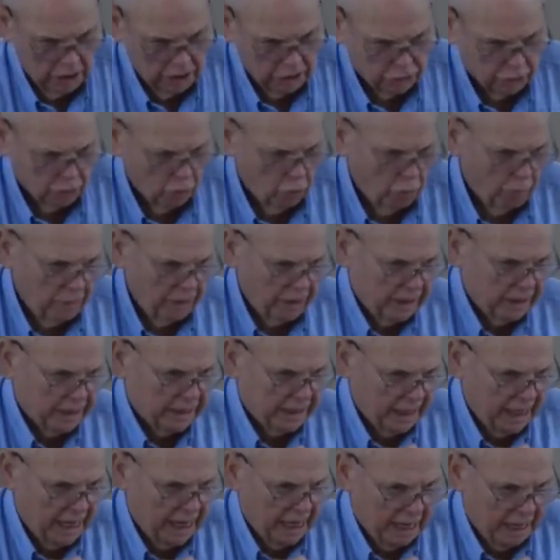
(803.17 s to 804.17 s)
so many
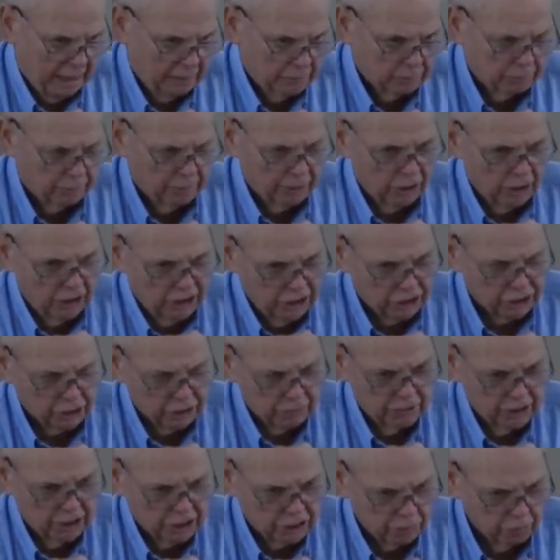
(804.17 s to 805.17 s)
times. But
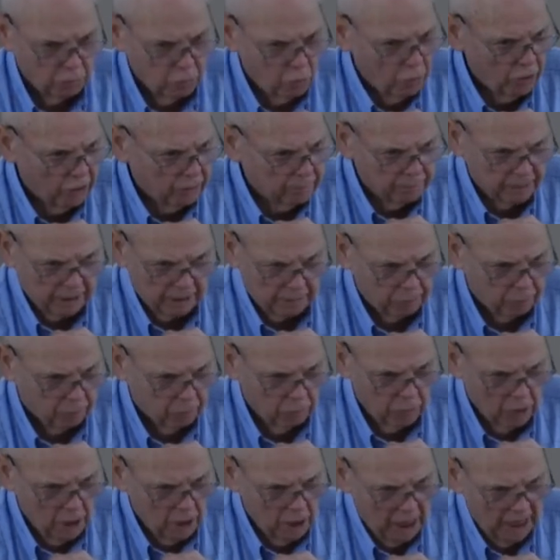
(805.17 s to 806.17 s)
listen this morning,
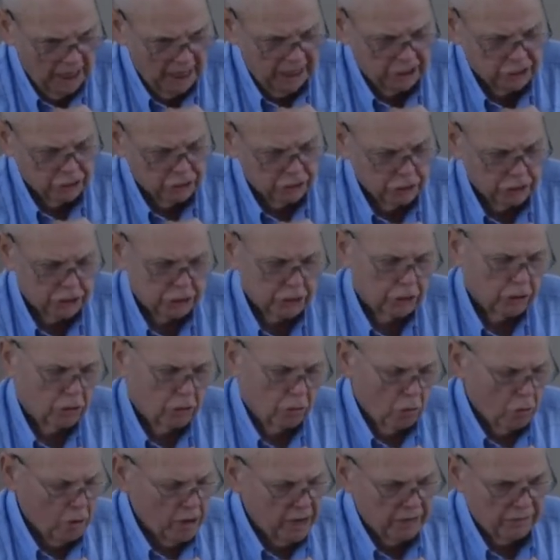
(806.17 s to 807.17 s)
people. It's such a
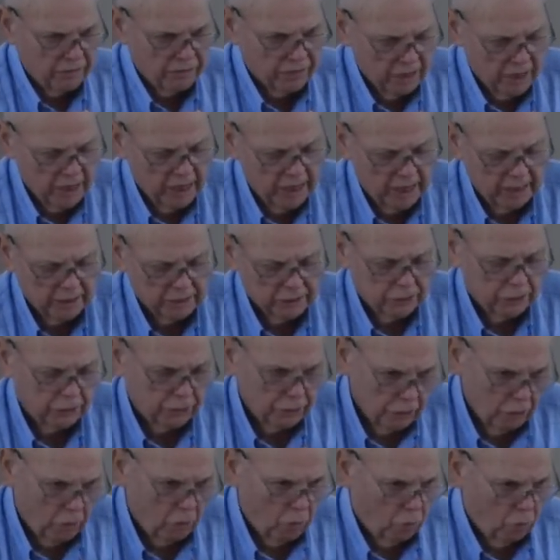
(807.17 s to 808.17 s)
great thing to
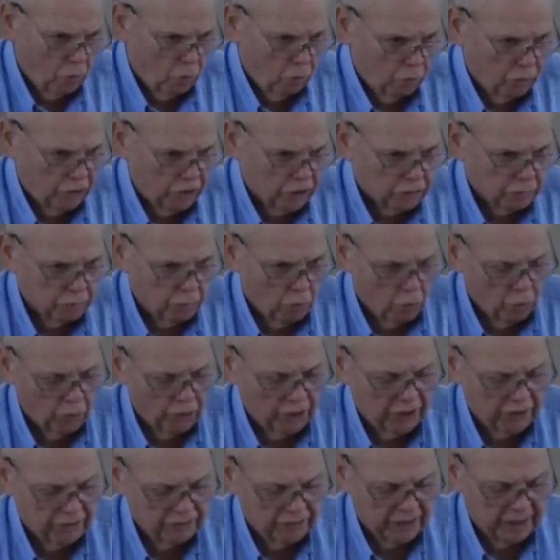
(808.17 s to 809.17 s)
know this
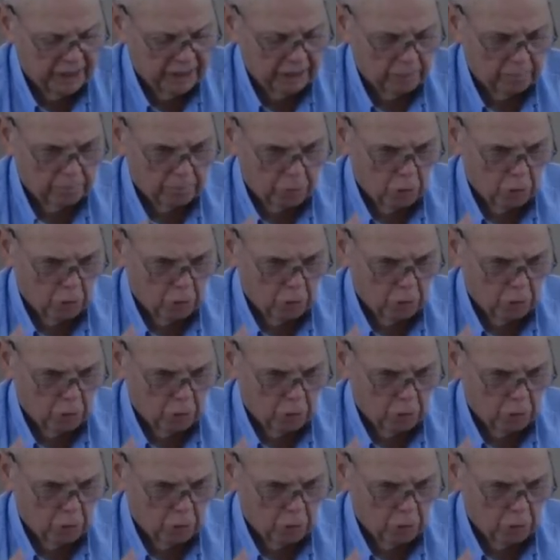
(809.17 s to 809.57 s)
morning that a